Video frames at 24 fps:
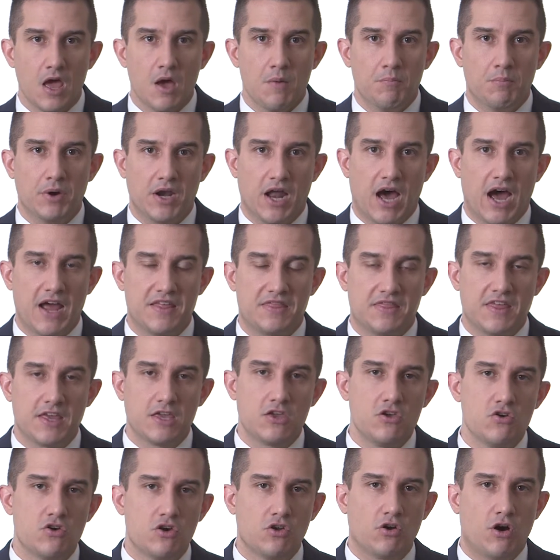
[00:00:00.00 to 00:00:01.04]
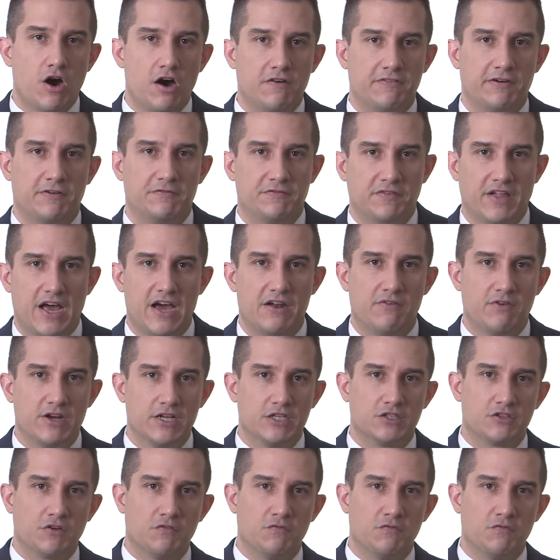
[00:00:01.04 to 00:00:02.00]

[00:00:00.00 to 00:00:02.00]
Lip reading: But I think you could offer flat rates